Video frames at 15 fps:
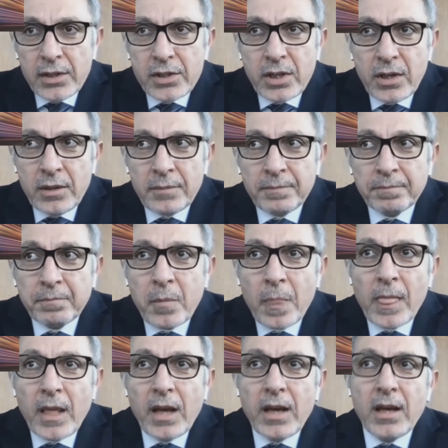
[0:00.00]
So
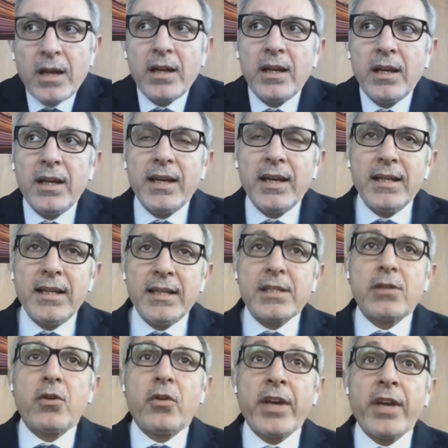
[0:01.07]
its